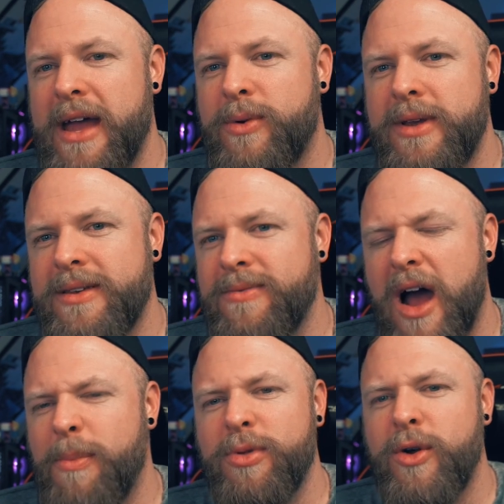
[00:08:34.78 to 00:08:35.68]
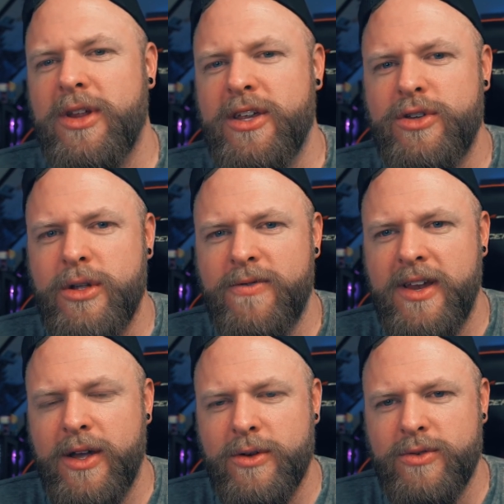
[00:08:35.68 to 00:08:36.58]
Back when uploading YouTube
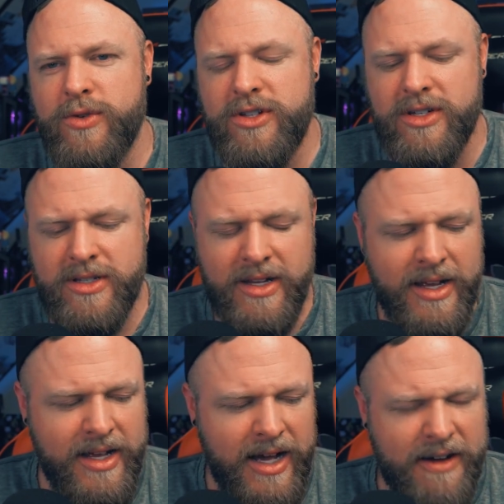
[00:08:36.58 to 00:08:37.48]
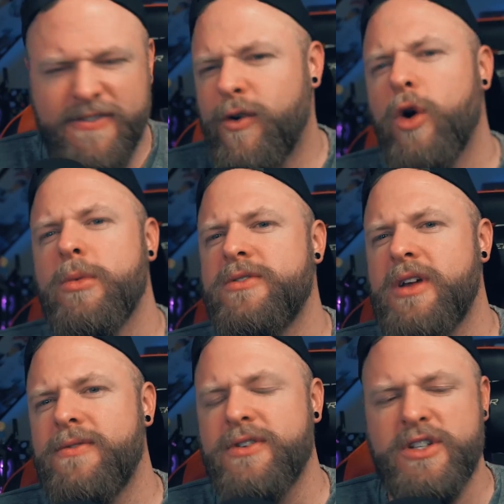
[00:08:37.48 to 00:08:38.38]
videos was just a form of
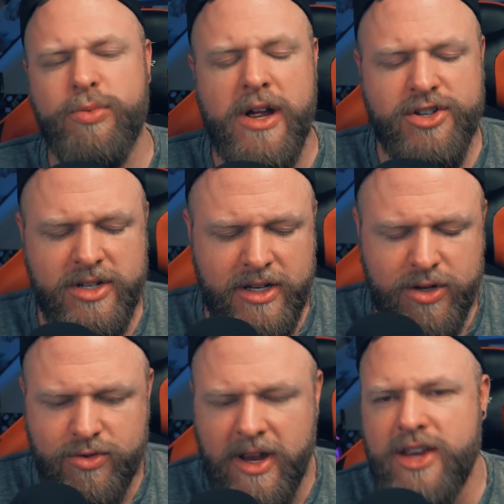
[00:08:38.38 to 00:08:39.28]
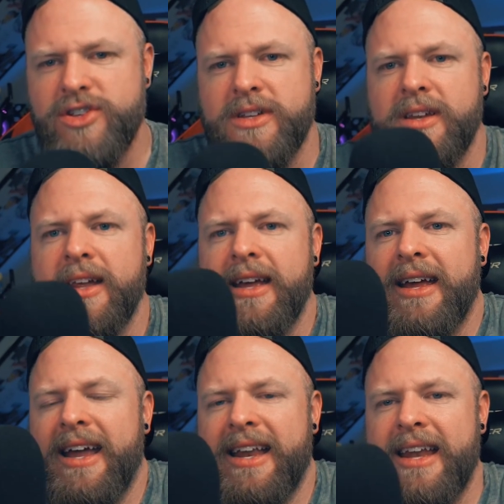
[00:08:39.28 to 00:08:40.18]
self-expression and creation
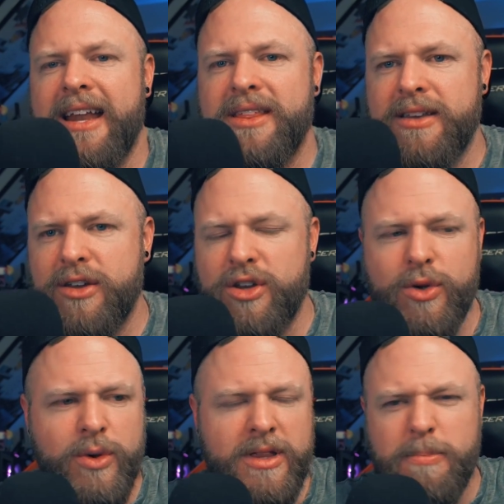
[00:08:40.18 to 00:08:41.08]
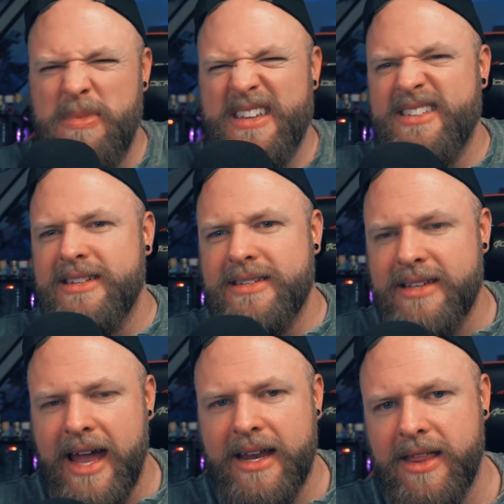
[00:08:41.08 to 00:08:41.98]
and had nothing to do with the business
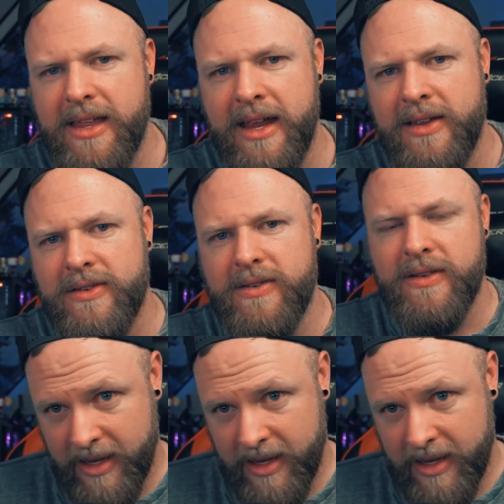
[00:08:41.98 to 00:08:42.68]
side of things.